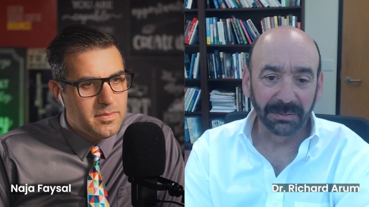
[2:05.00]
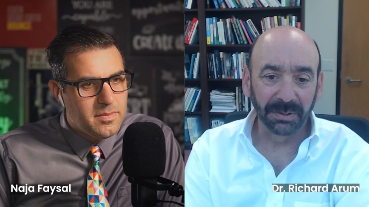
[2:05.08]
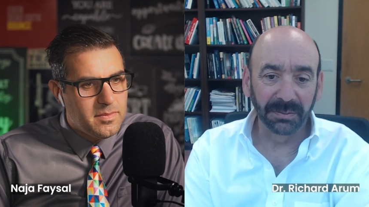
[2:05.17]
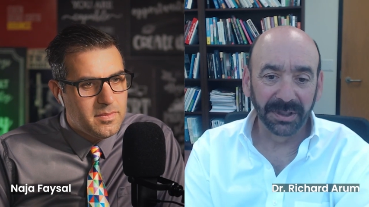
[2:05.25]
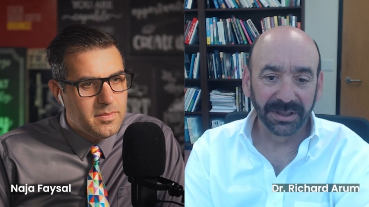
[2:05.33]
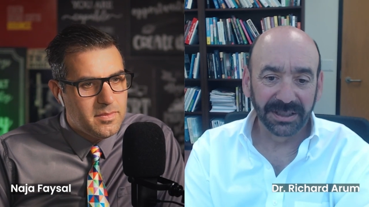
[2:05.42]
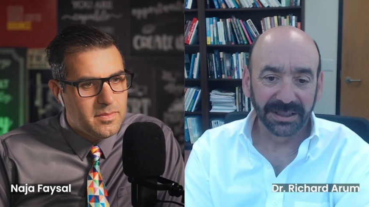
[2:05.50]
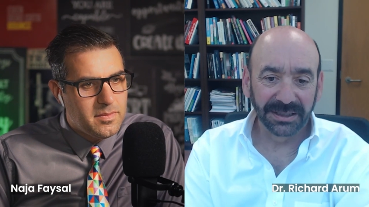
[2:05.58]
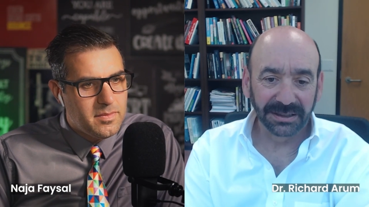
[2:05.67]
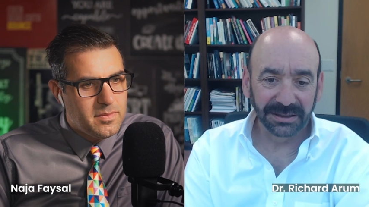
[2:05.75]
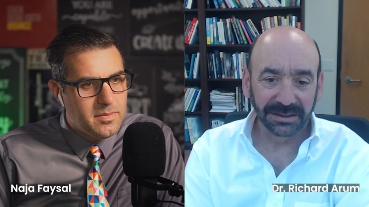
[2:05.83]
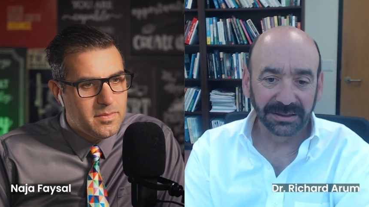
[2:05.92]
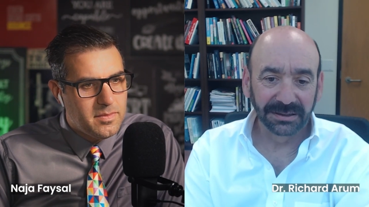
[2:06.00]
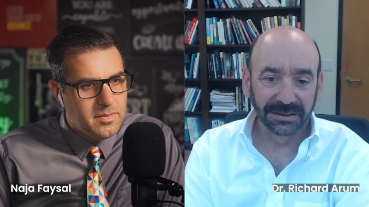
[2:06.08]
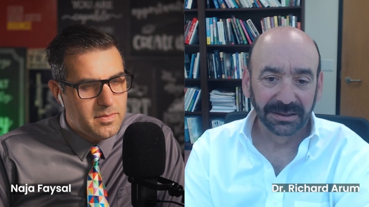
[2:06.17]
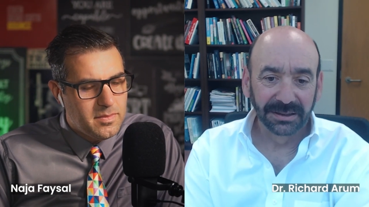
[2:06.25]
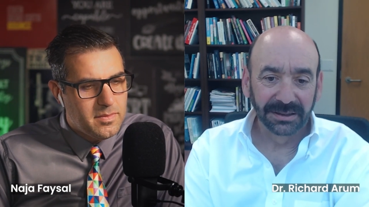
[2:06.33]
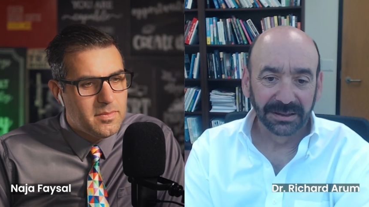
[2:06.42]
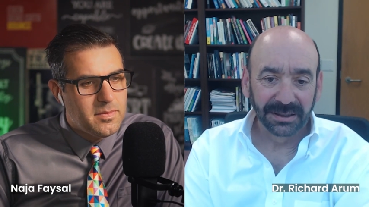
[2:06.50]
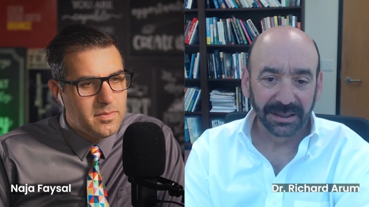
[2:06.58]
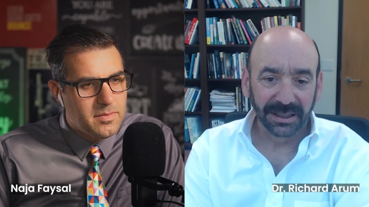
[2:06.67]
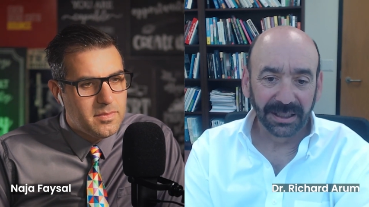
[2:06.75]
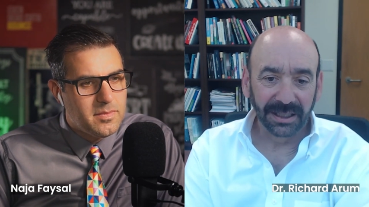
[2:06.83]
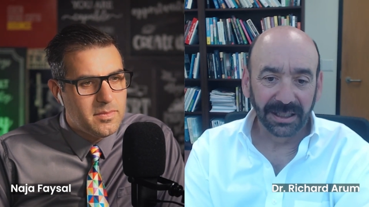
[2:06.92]
Speaker 1: capabilities
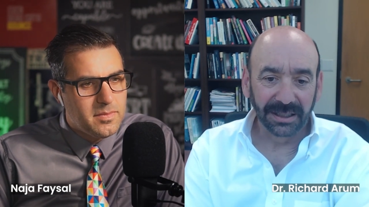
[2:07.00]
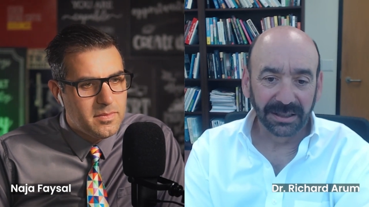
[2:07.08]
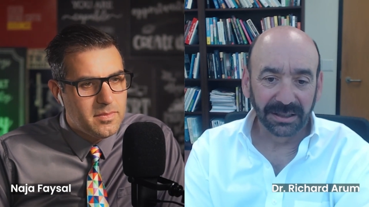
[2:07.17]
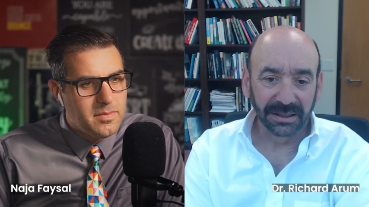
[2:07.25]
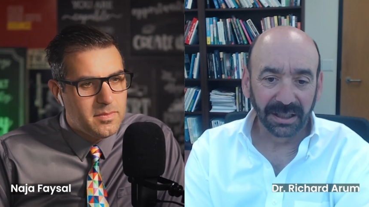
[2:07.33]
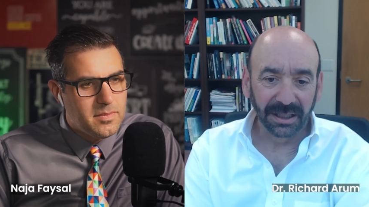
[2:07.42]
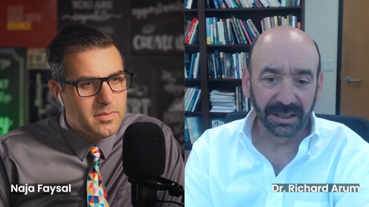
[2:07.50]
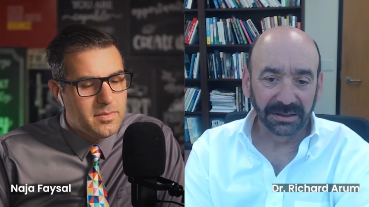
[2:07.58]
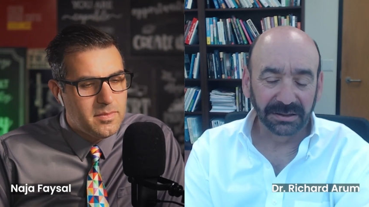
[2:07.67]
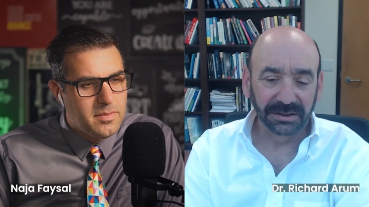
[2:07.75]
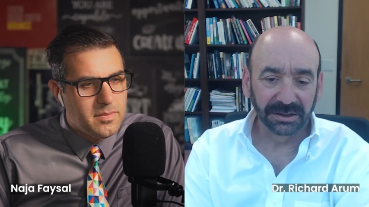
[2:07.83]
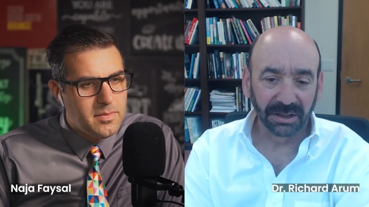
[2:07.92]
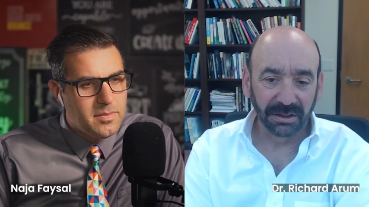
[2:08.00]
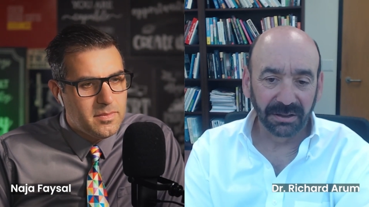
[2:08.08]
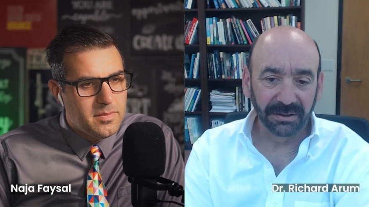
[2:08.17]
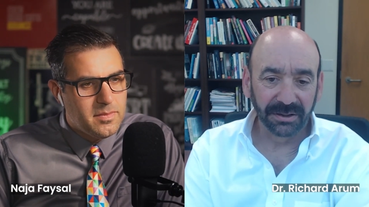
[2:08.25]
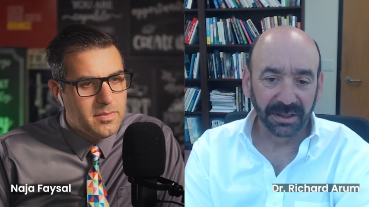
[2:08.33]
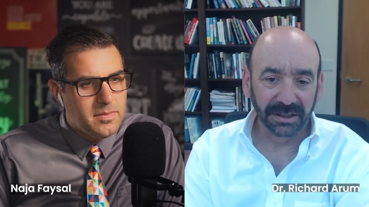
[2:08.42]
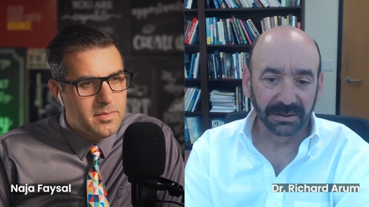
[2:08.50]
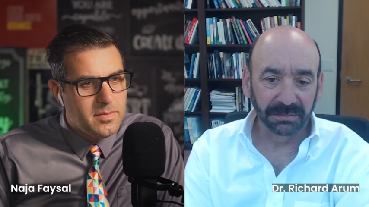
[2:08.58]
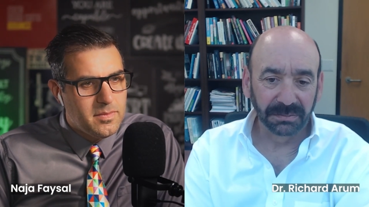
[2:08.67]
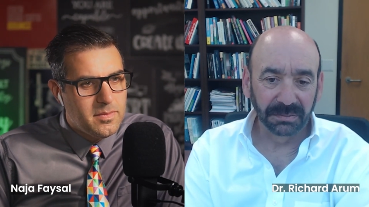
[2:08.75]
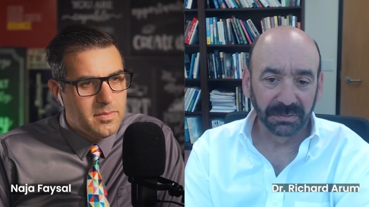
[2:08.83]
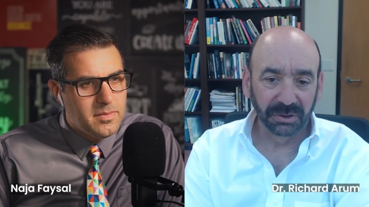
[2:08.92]
and uh, saw the
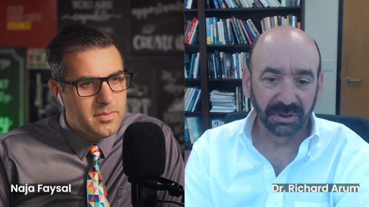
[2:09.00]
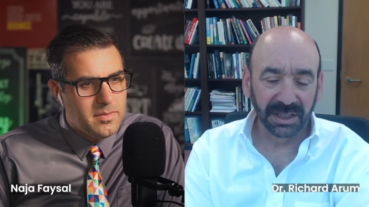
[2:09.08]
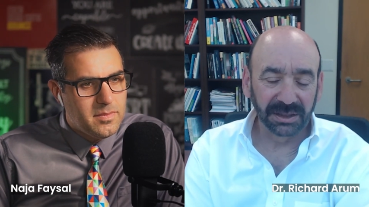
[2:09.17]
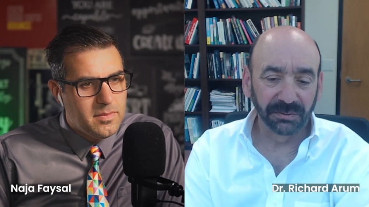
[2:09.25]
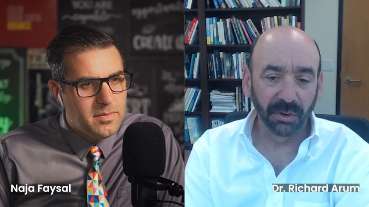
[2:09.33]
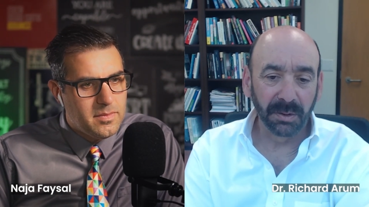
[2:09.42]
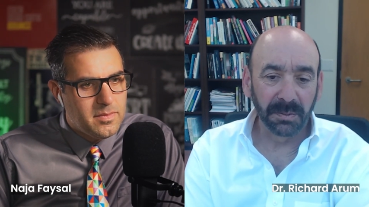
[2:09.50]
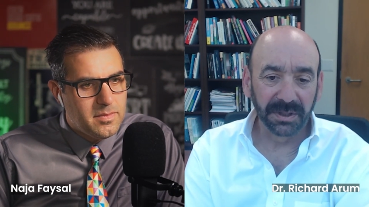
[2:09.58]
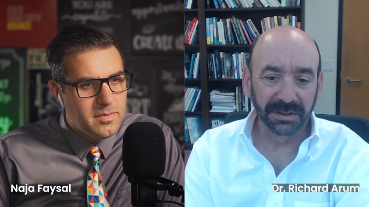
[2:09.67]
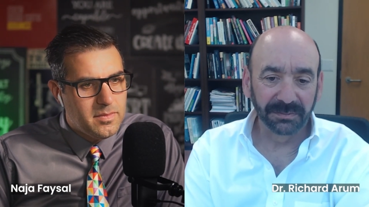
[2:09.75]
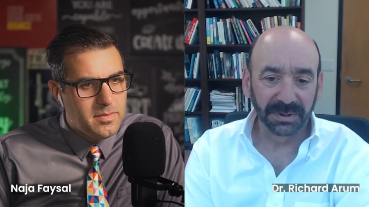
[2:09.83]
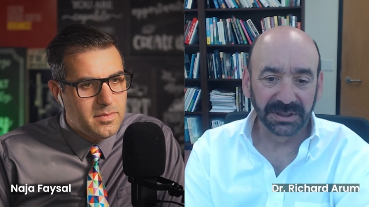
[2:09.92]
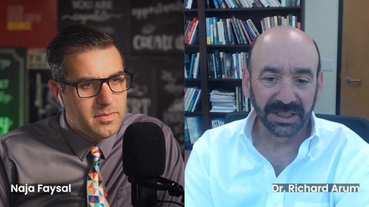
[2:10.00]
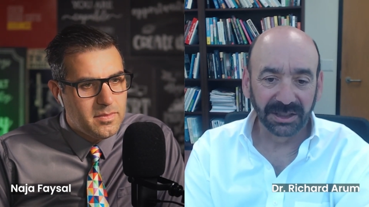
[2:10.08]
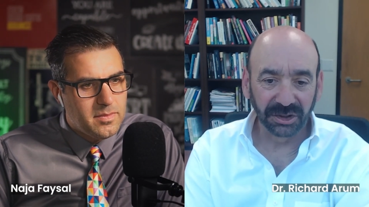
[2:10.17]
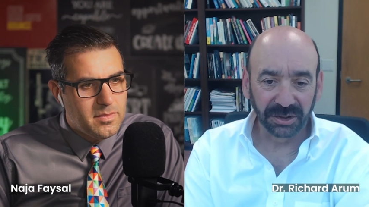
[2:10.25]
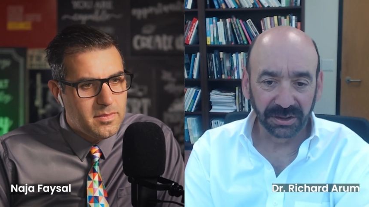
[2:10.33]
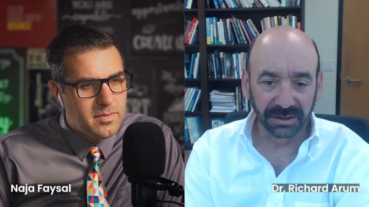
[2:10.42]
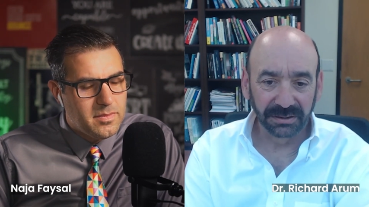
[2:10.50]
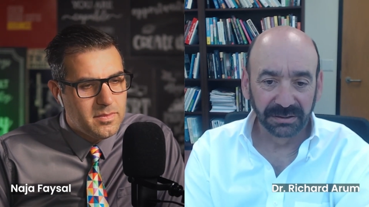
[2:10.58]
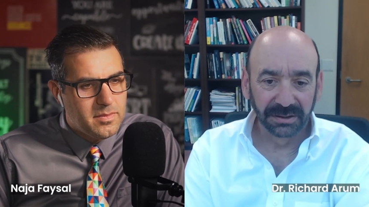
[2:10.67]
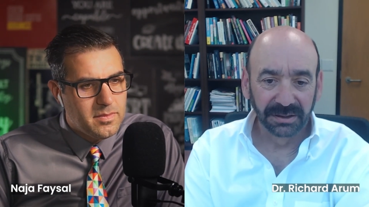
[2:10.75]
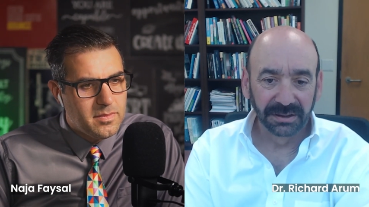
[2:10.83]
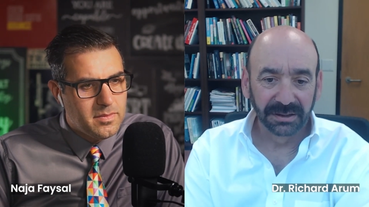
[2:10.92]
transformative potential
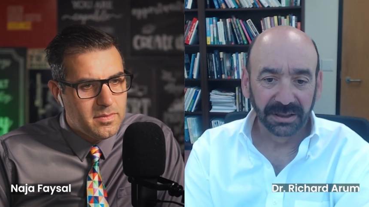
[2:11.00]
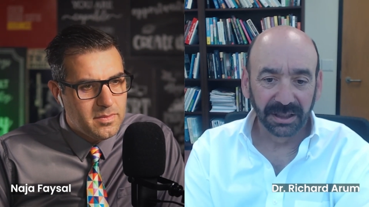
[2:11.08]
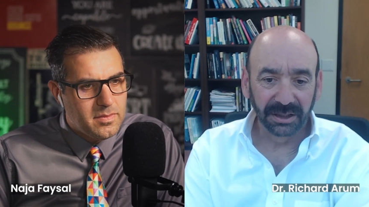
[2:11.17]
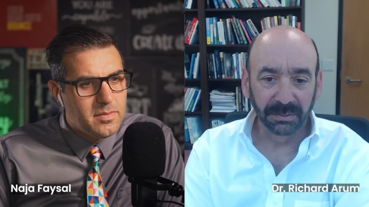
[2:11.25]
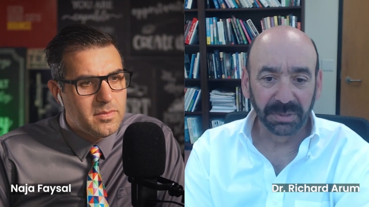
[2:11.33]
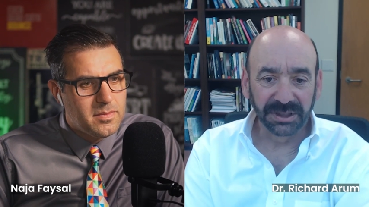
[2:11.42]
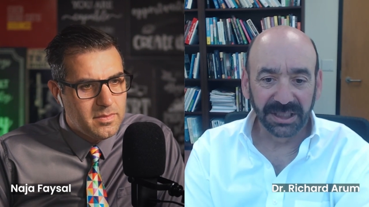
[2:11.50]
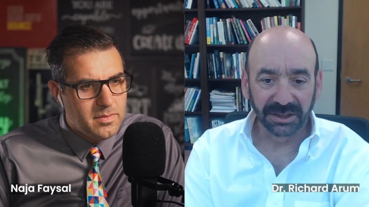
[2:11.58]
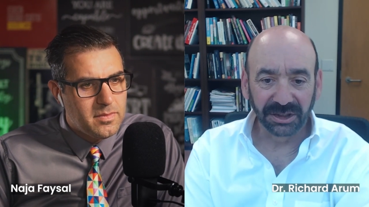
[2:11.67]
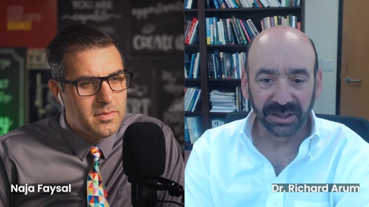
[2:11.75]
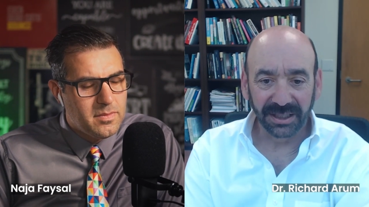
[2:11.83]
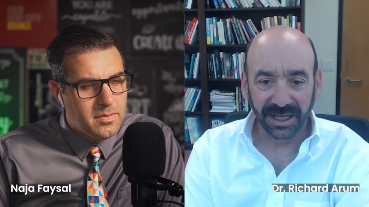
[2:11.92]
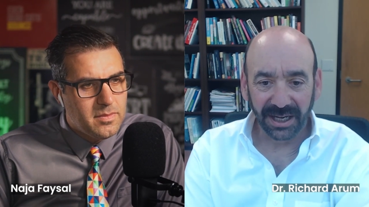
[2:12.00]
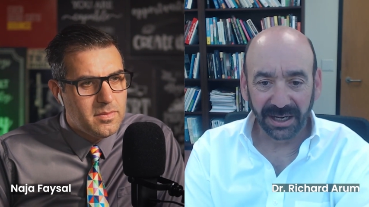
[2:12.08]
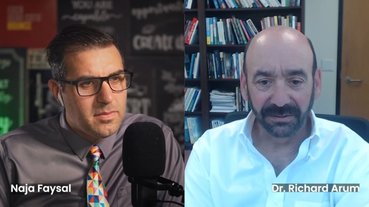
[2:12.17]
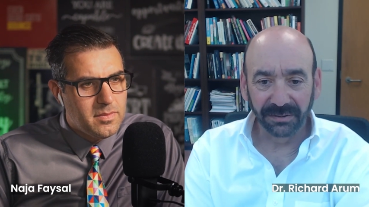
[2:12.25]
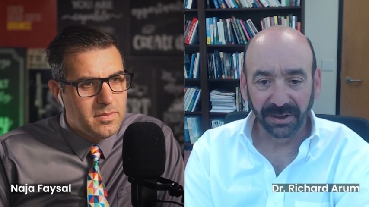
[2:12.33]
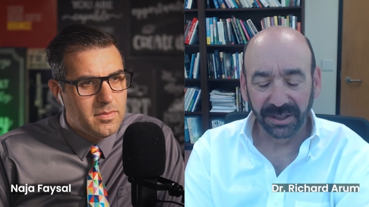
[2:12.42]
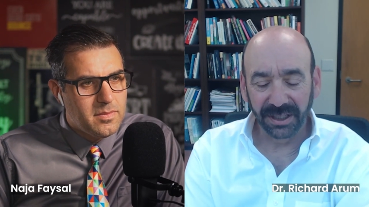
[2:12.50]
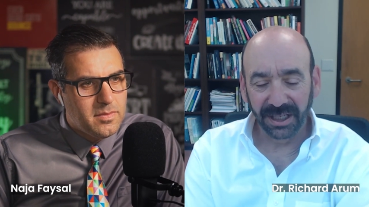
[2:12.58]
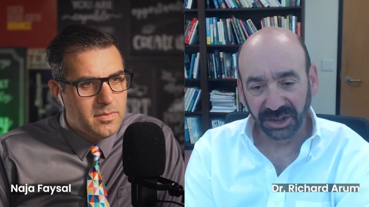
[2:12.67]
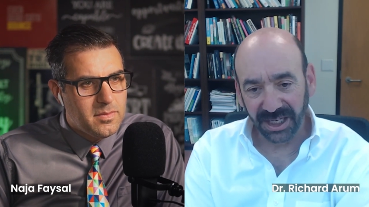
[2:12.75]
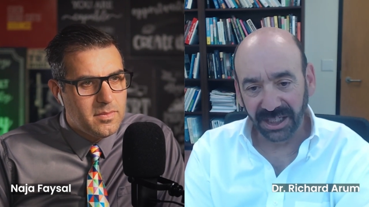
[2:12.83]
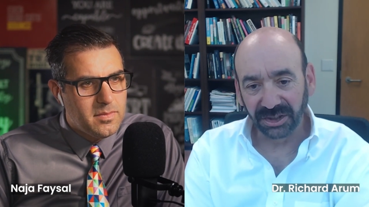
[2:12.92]
it could potentially have on
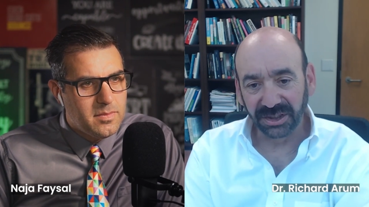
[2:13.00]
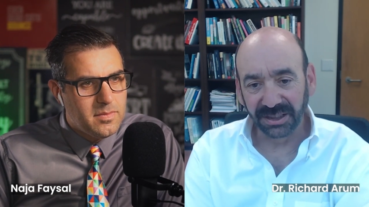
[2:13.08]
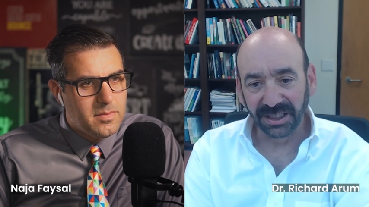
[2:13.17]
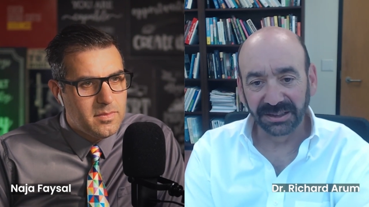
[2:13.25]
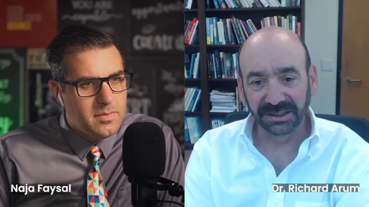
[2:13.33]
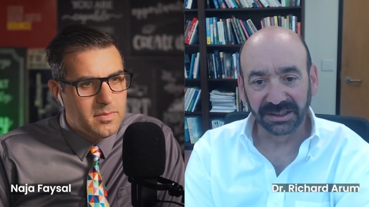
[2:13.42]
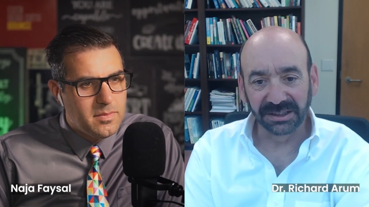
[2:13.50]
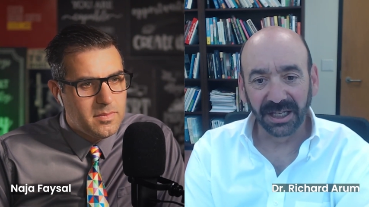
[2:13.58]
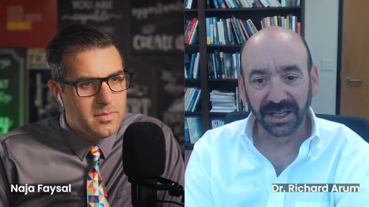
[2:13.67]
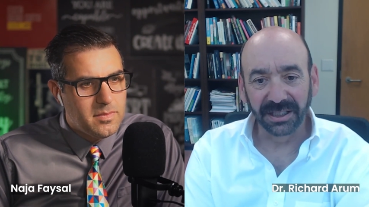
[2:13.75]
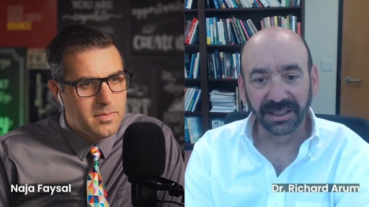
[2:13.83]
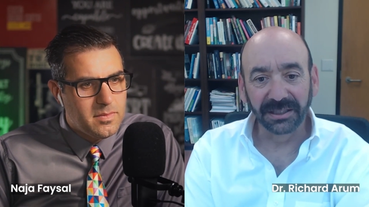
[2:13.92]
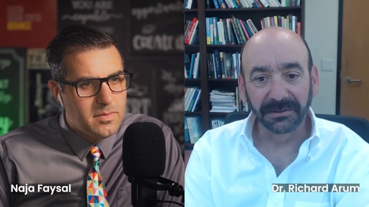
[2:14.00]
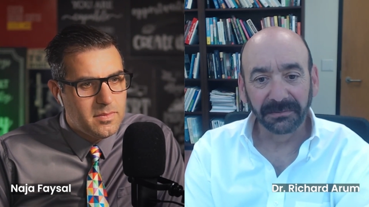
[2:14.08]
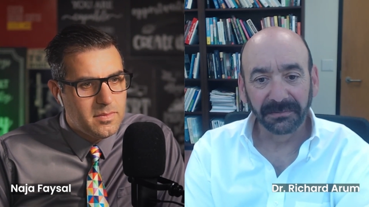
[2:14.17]
education and society.